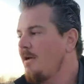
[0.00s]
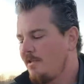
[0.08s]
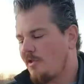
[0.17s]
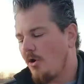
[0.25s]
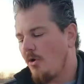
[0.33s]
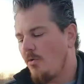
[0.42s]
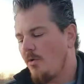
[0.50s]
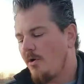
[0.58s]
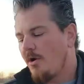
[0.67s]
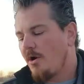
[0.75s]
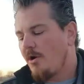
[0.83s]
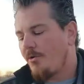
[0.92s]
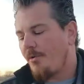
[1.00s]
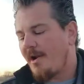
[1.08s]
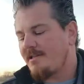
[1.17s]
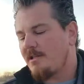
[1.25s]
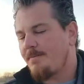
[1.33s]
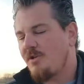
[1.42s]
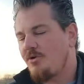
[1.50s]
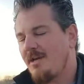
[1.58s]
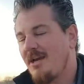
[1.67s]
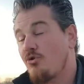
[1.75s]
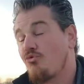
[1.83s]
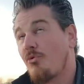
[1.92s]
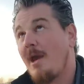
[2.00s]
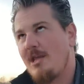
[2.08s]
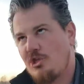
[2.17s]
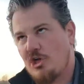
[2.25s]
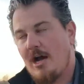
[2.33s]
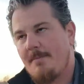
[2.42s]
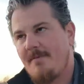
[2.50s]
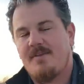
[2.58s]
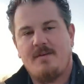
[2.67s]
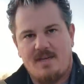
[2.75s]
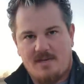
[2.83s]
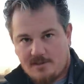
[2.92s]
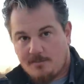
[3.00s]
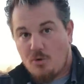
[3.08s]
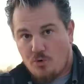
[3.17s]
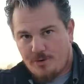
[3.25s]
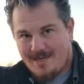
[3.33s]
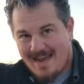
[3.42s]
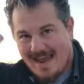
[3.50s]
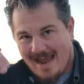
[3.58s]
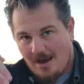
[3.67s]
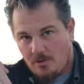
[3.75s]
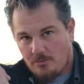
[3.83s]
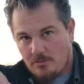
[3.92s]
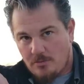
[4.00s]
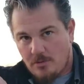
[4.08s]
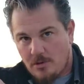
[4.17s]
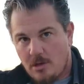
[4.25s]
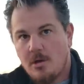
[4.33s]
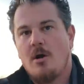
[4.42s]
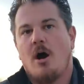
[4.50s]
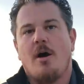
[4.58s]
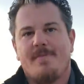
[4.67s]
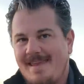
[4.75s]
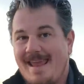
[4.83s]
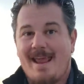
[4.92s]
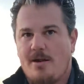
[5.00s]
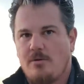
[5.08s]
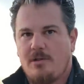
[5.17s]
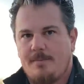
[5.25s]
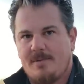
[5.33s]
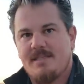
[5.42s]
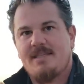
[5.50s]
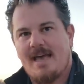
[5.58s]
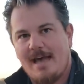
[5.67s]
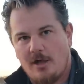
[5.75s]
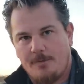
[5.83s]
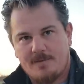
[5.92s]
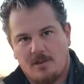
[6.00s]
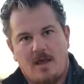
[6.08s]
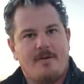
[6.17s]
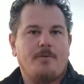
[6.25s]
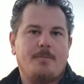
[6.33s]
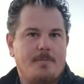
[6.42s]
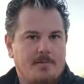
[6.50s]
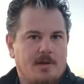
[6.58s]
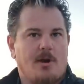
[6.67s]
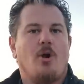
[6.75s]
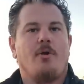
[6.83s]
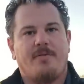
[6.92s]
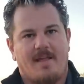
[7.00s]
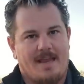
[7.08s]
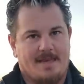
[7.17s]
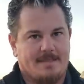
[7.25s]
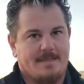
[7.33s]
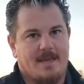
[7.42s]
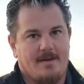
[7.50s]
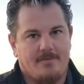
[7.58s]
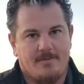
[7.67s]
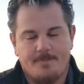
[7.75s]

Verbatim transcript: So Horizon's been doing a great job of giving us more down on the angle limits. That helps a lot for people that are flying in safe.